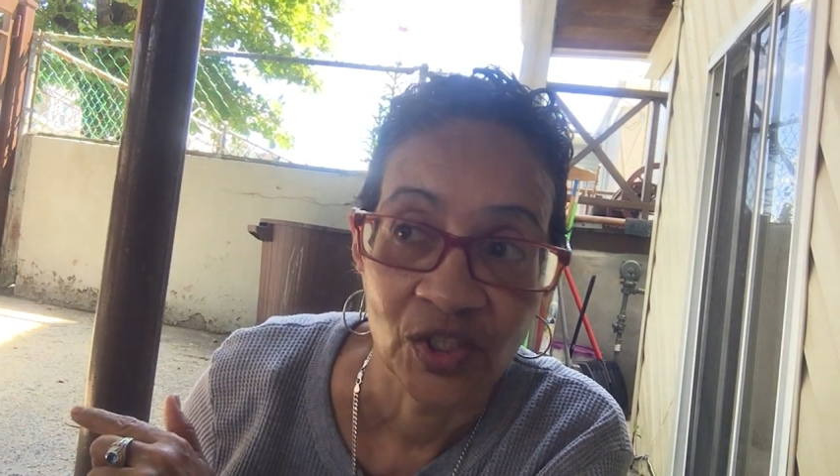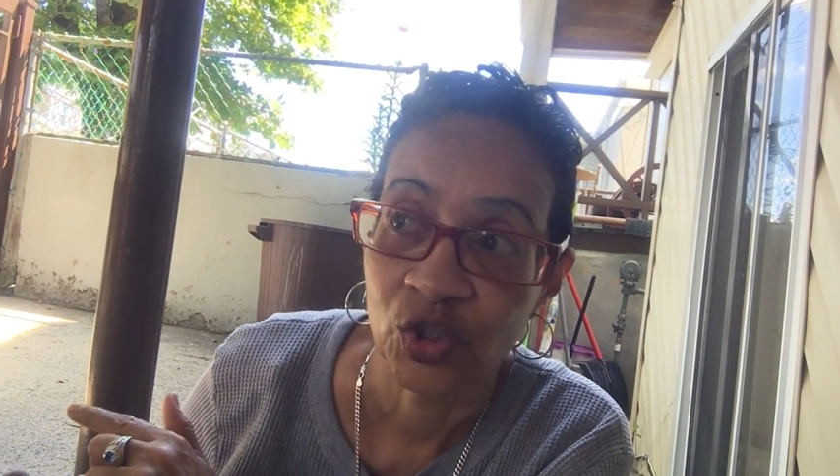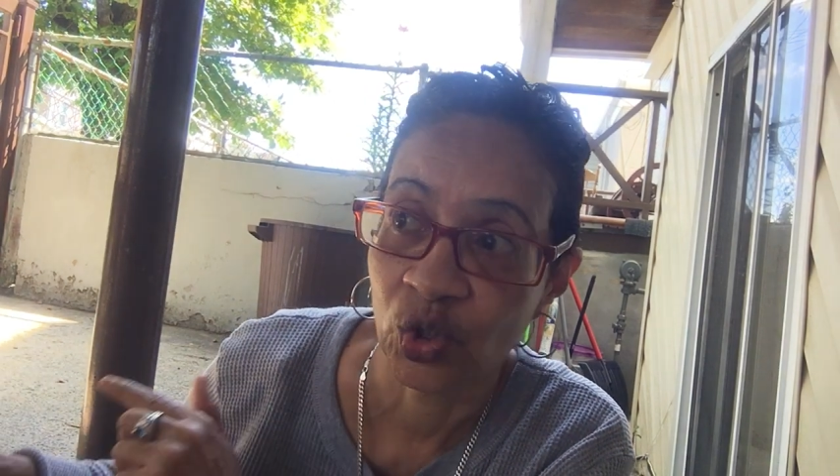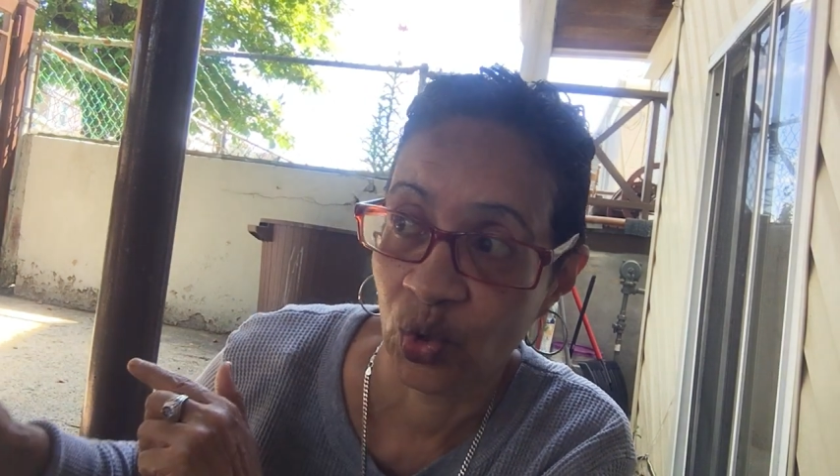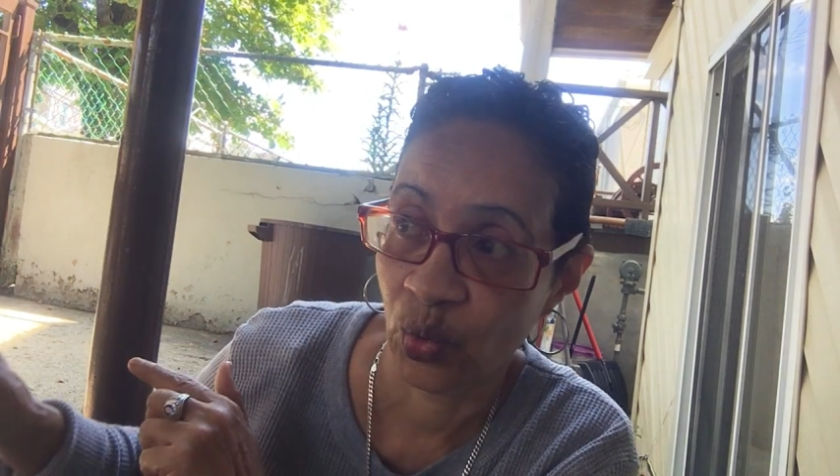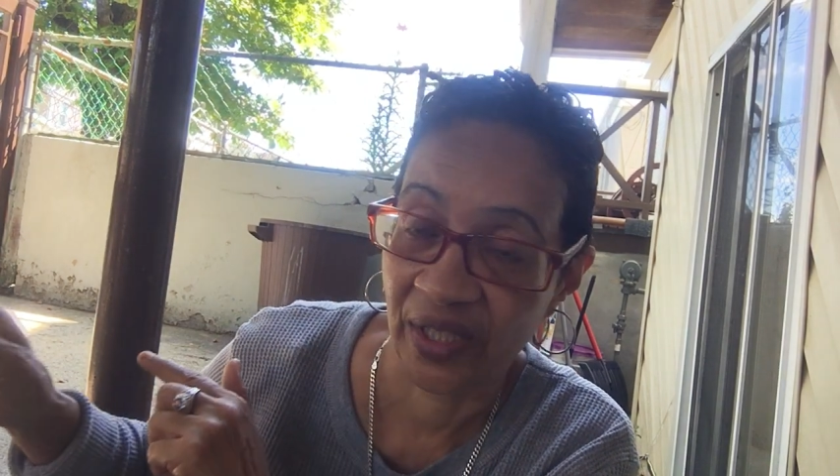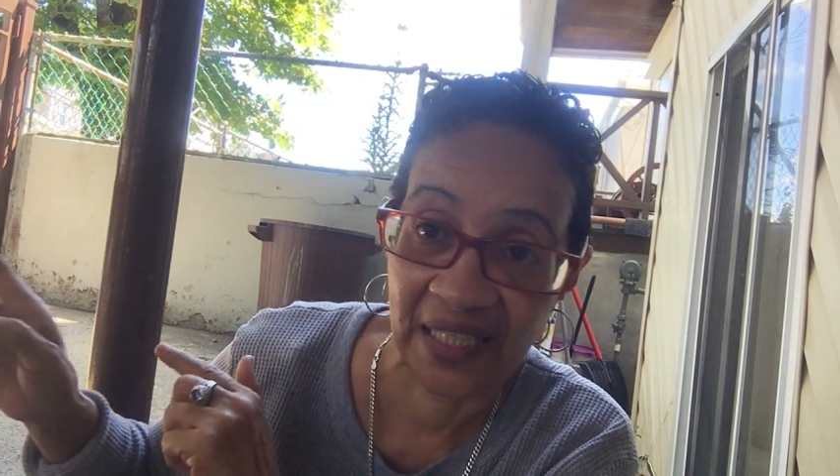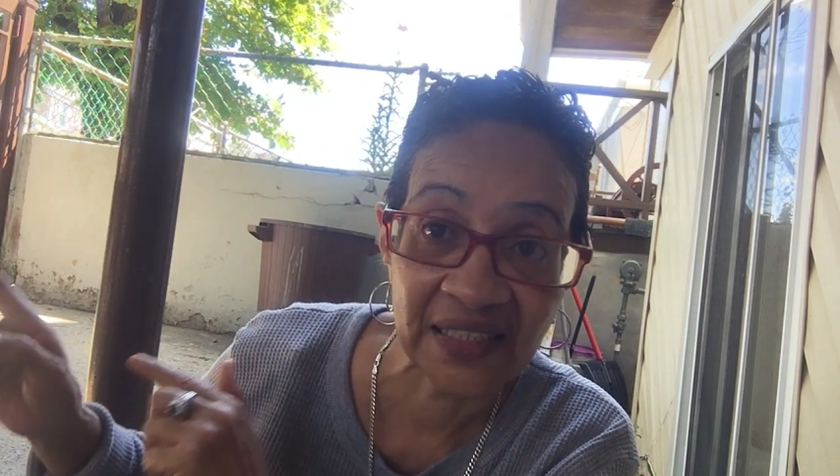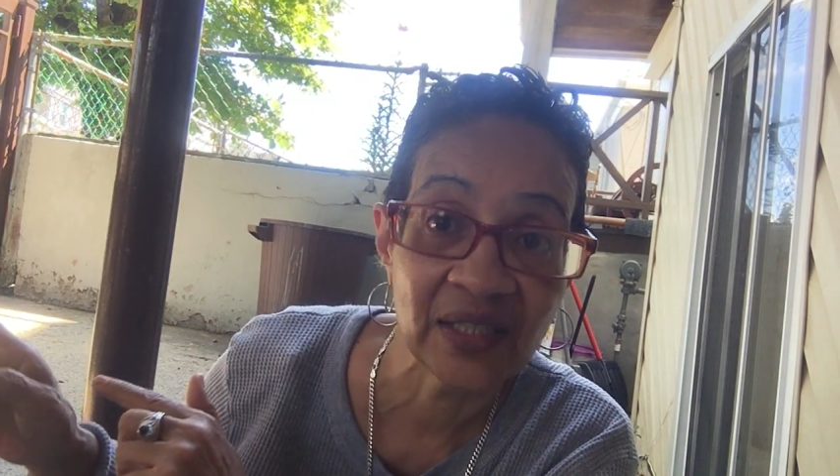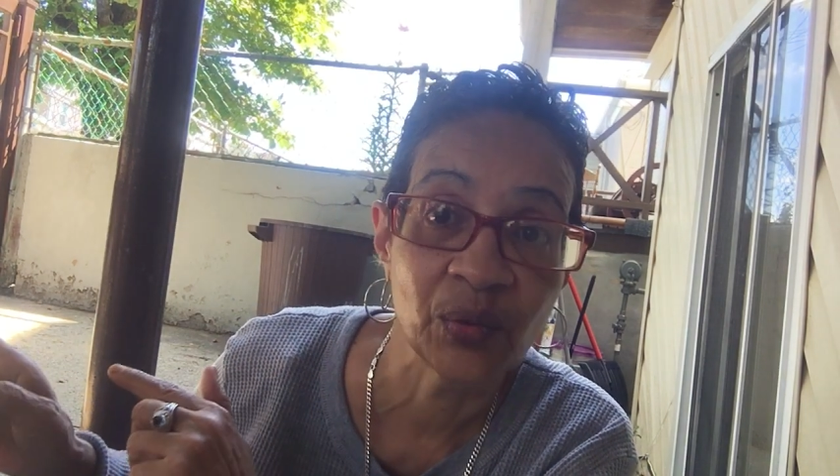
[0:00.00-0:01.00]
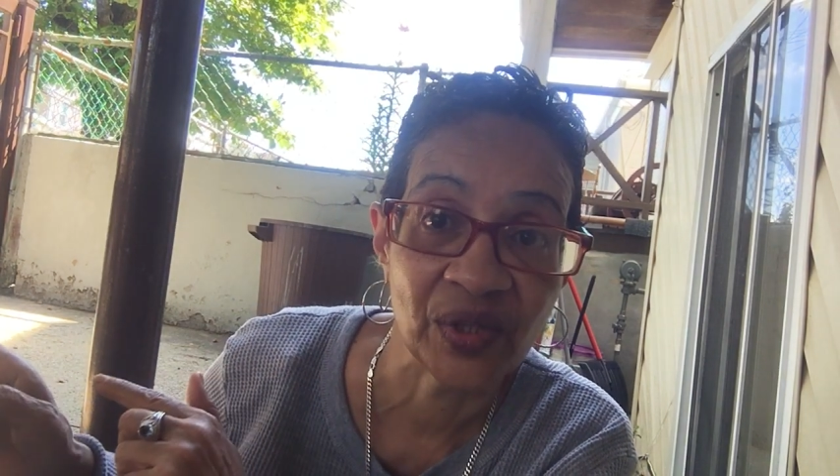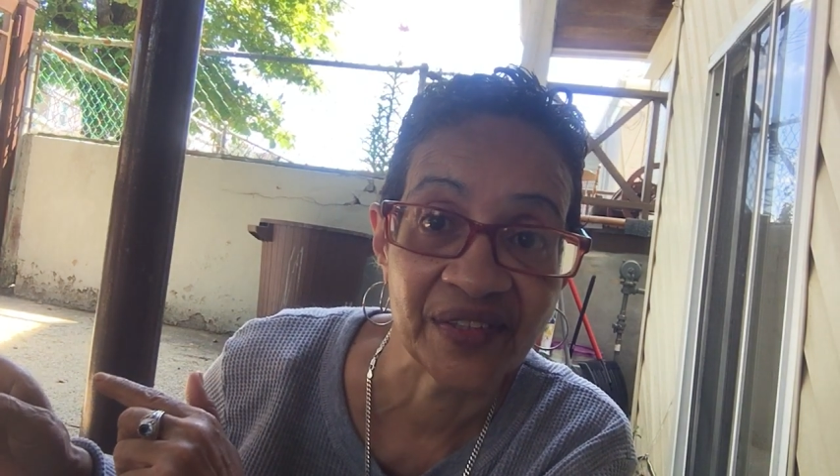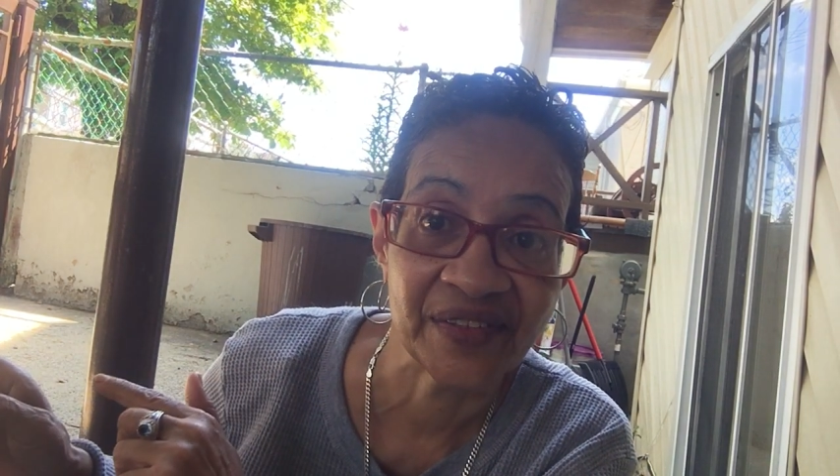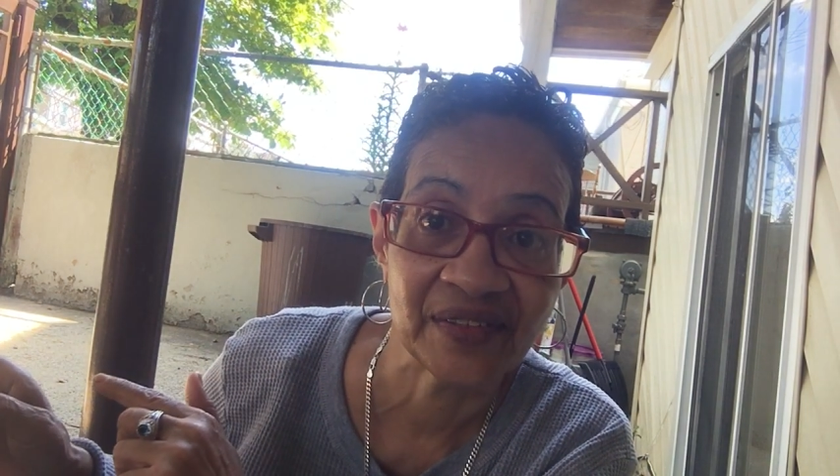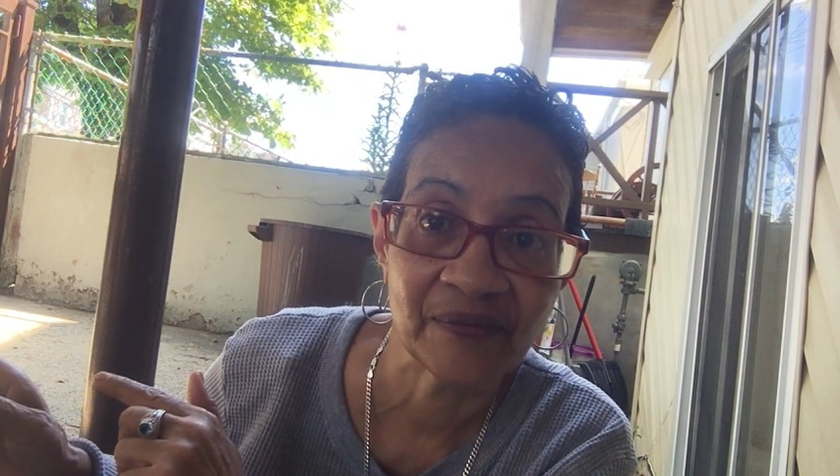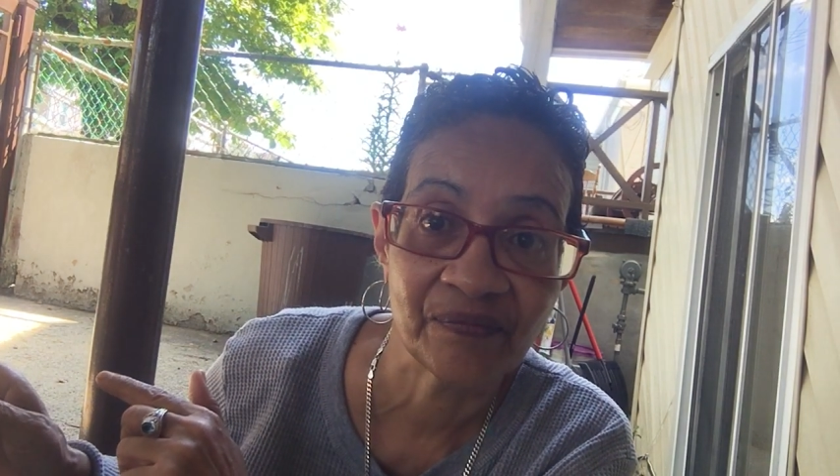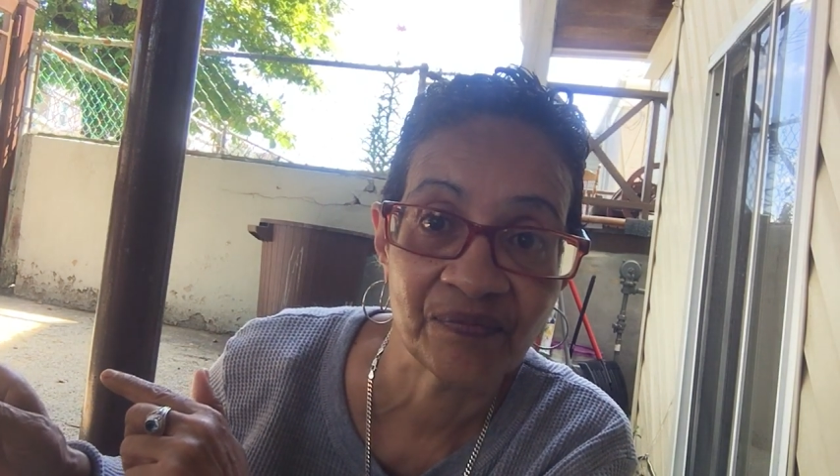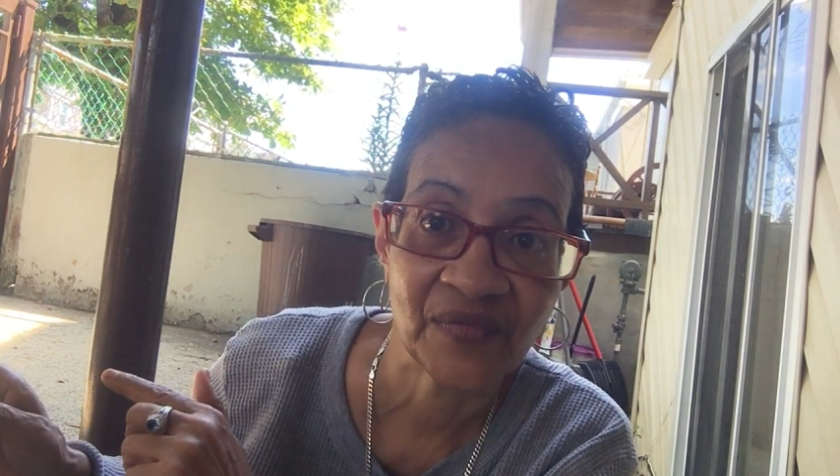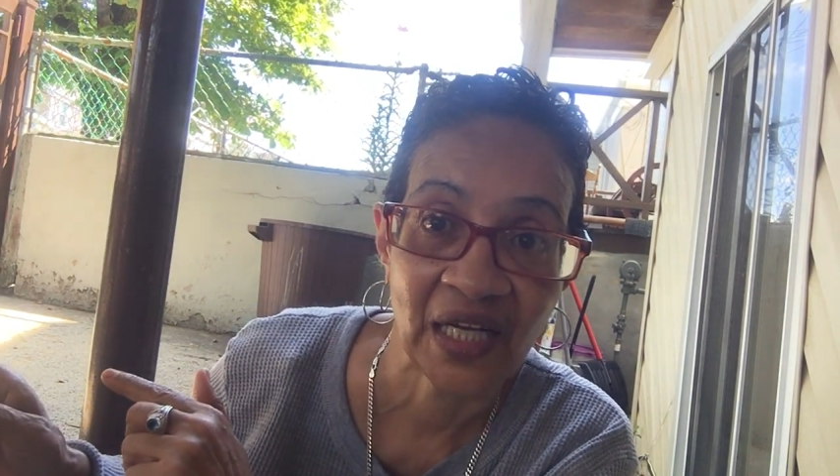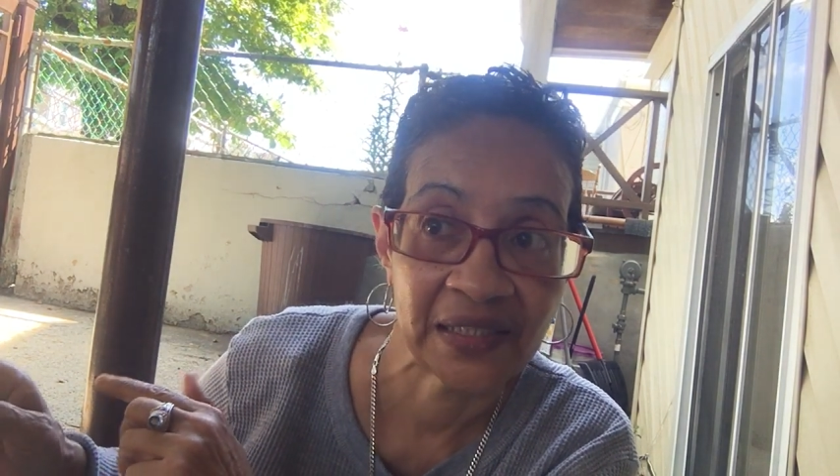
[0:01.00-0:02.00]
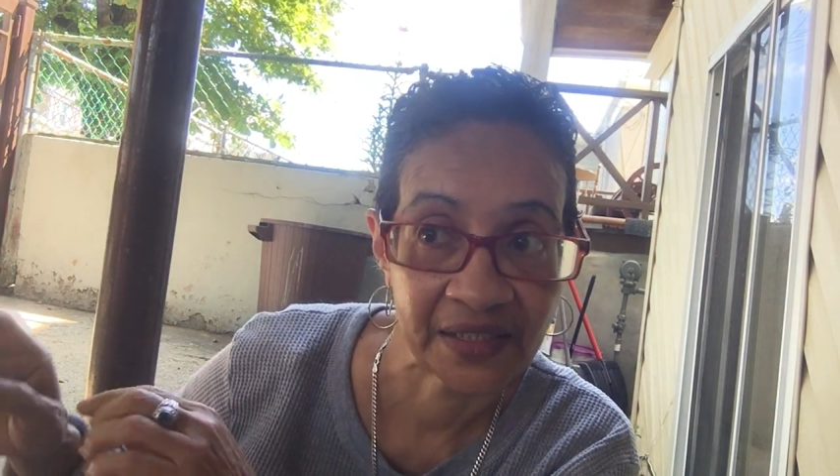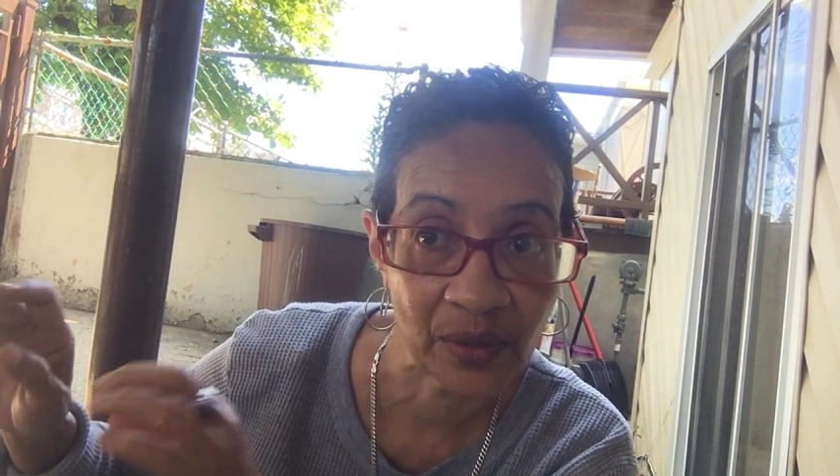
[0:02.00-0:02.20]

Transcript: So what I did was, I